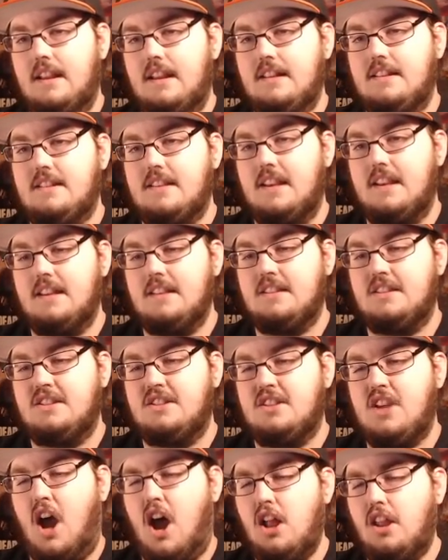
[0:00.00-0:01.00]
It's a
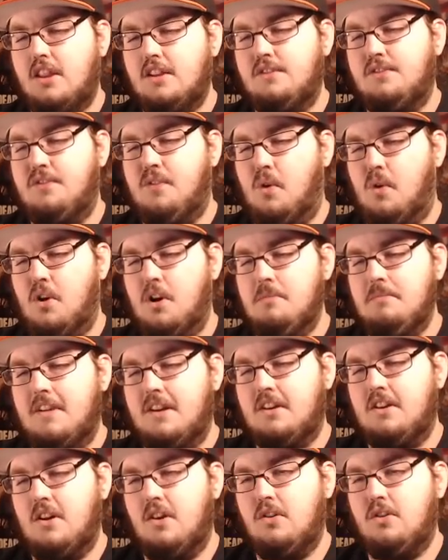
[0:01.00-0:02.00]
solid form
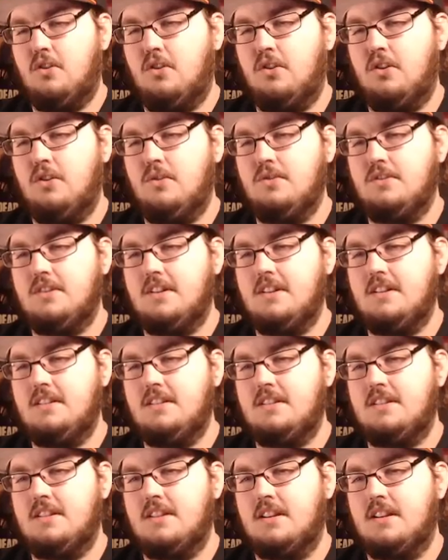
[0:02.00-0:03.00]
that Goku
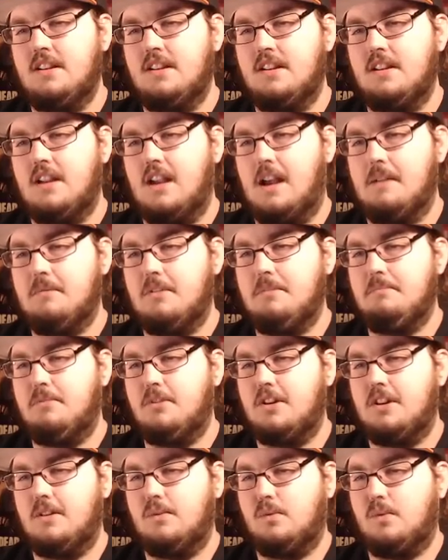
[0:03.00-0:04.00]
uses. I'm gonna
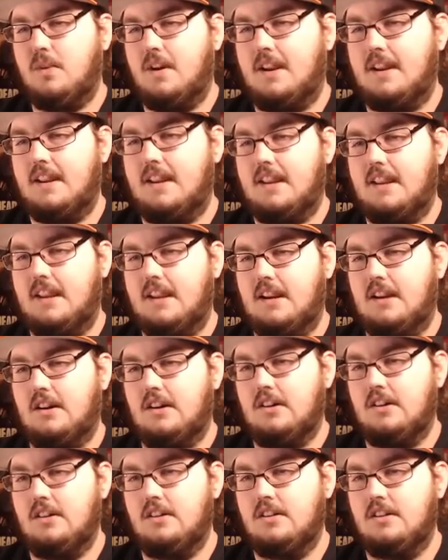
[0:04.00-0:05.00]
put it right
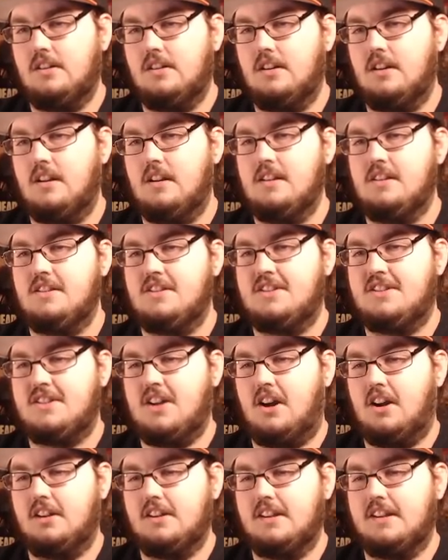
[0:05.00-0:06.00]
here.
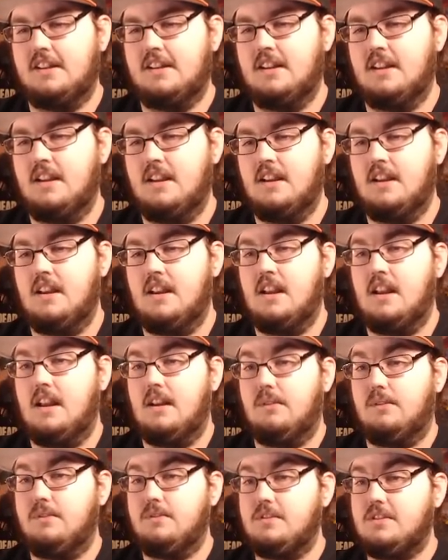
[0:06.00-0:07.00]
Solid.
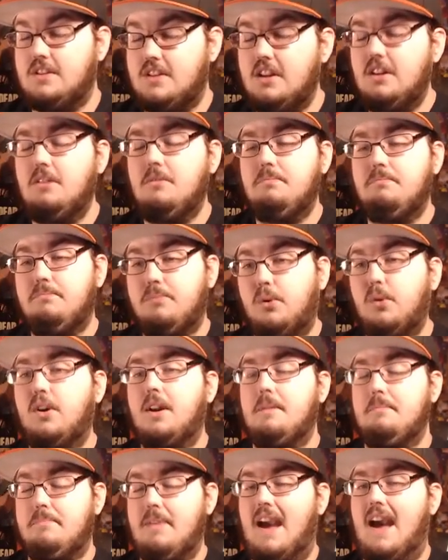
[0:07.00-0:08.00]
Still
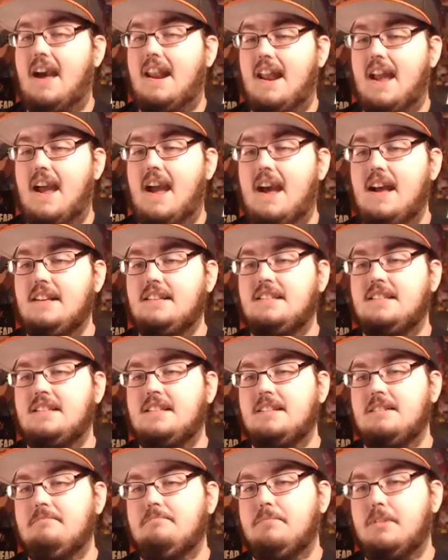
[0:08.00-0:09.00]
pretty
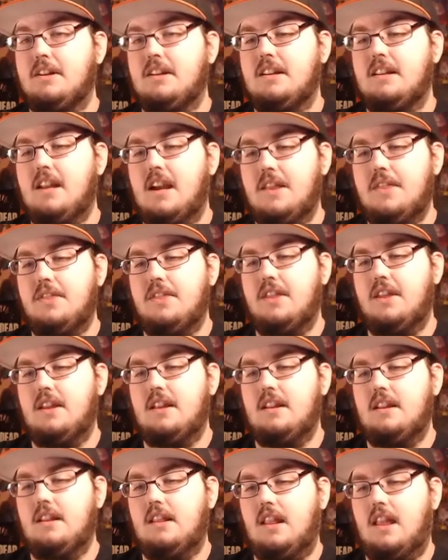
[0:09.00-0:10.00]
badass, but
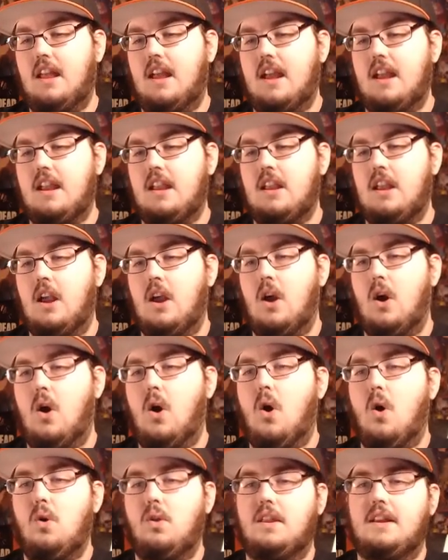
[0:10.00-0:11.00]
nothing like
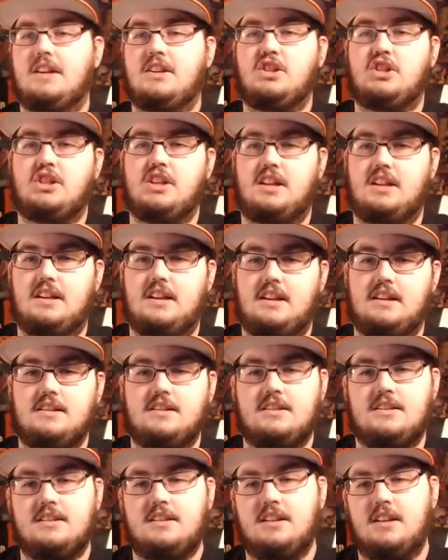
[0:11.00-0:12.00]
holy
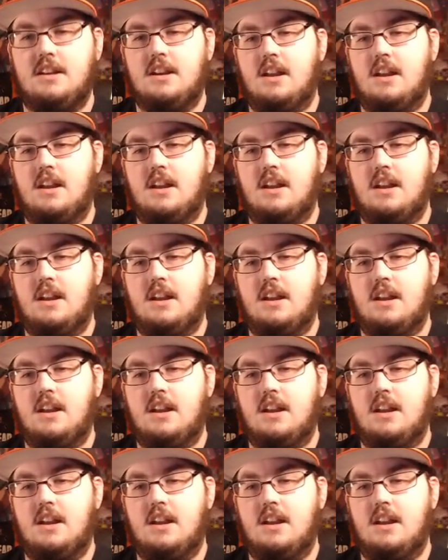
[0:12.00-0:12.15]
shitness.